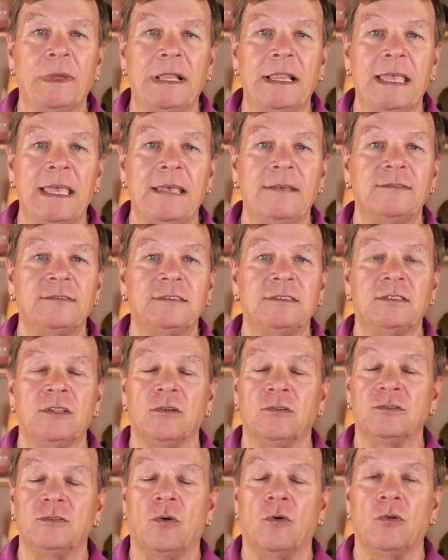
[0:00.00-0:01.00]
beliefs,
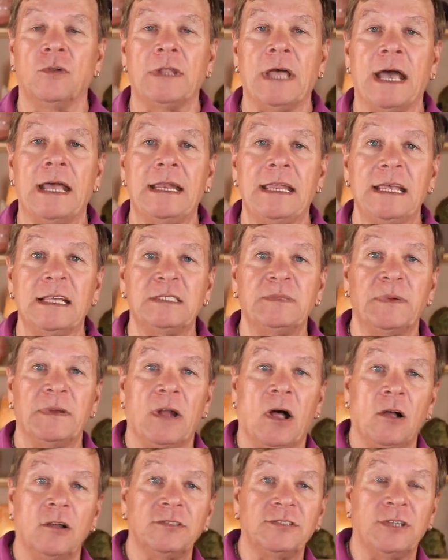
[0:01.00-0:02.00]
those old ideas, but
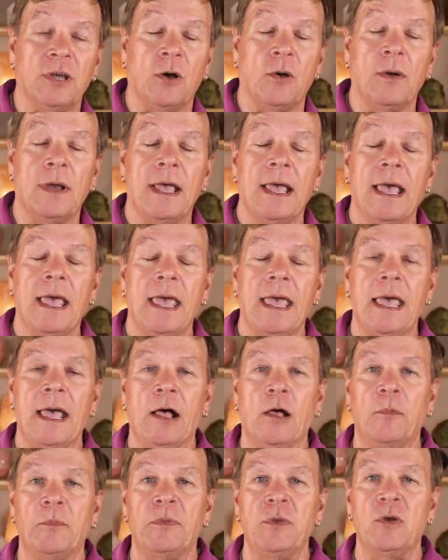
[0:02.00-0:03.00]
also
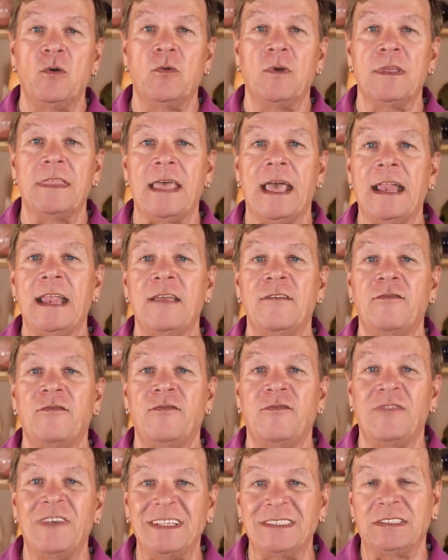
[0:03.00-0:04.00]
help you with any
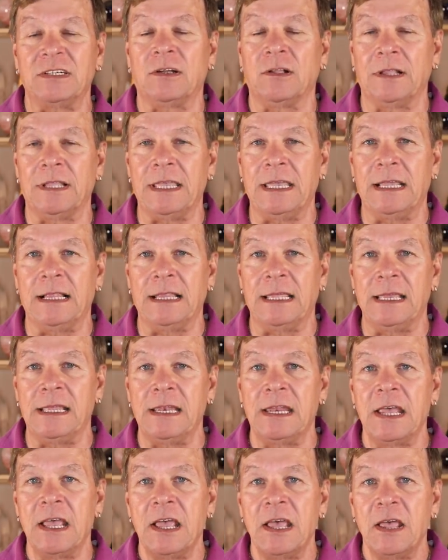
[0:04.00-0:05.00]
physical
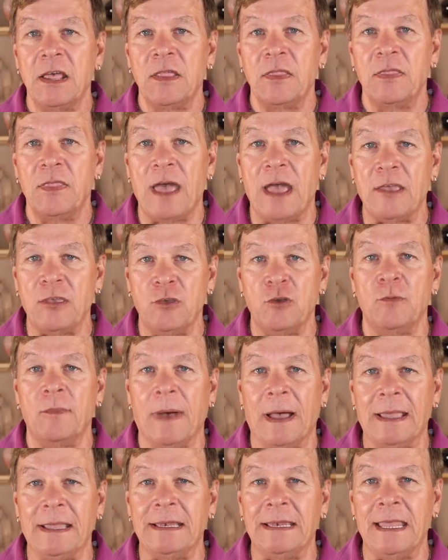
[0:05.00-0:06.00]
healing that you
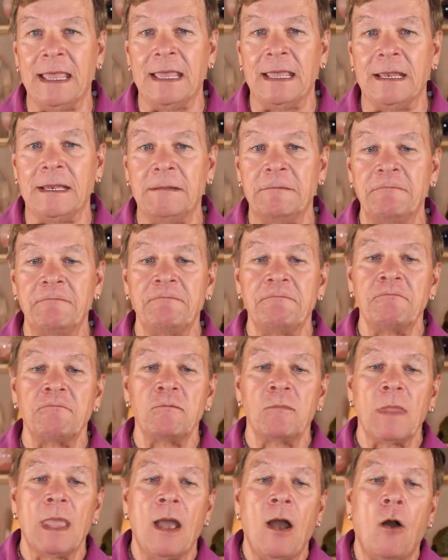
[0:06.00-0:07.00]
might need.
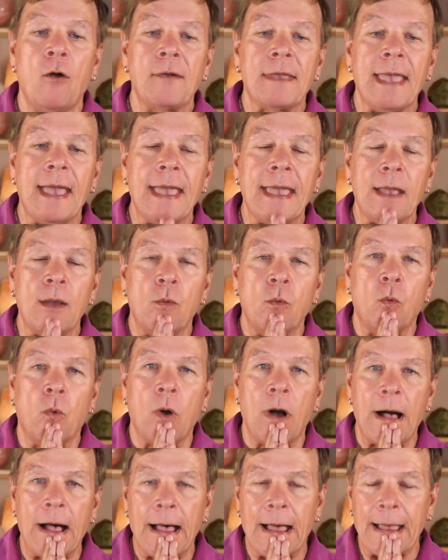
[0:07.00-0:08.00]
Okay,
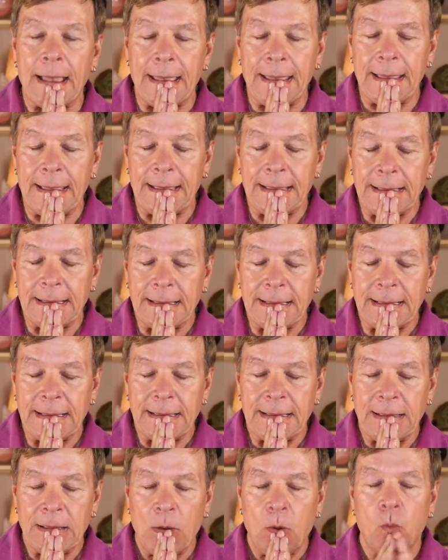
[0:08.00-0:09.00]
why,
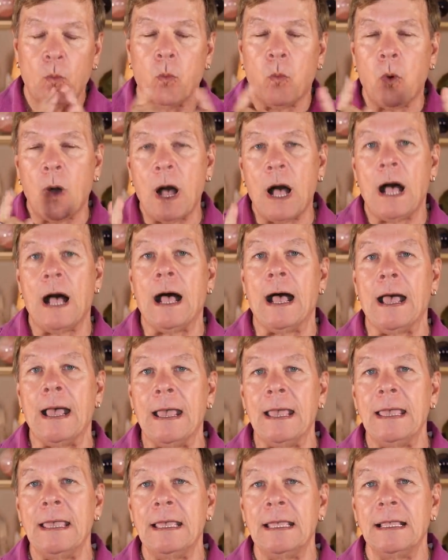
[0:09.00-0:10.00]

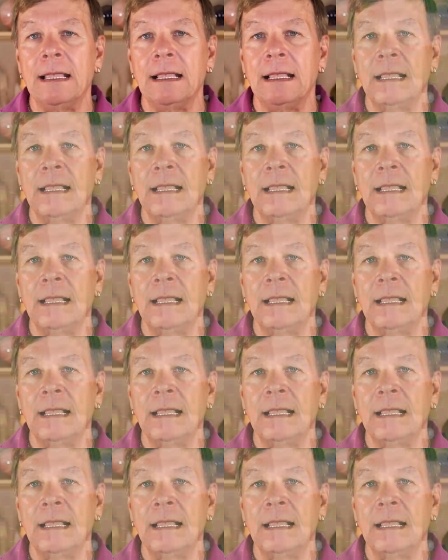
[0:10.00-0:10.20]
why,